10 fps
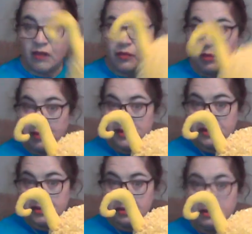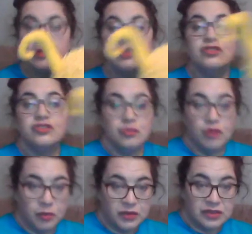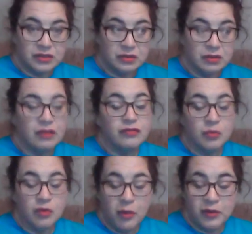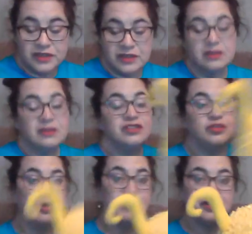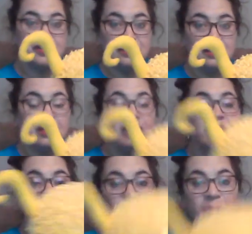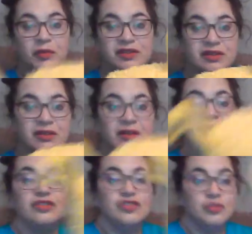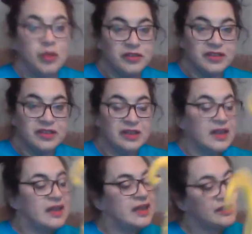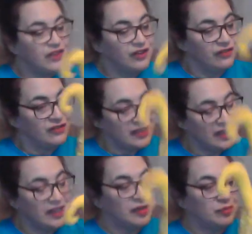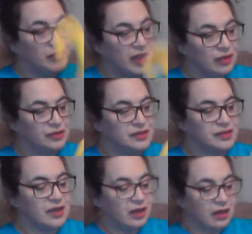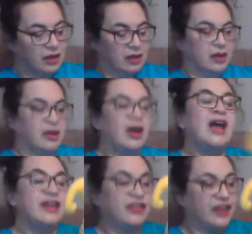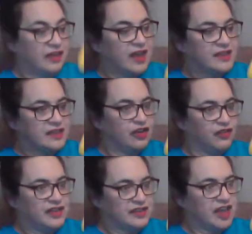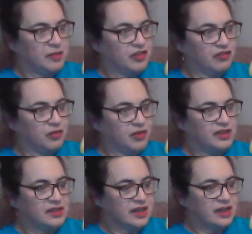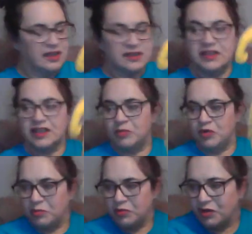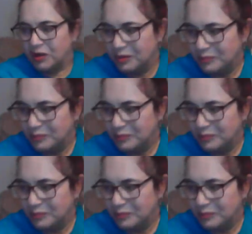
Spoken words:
From Wibbleton to Wobbleton. From Wobbleton to Wibbleton. From Wibbleton to Wobbleton is 15 miles. And I think that's enough excitement for one day, isn't it, Bookbug?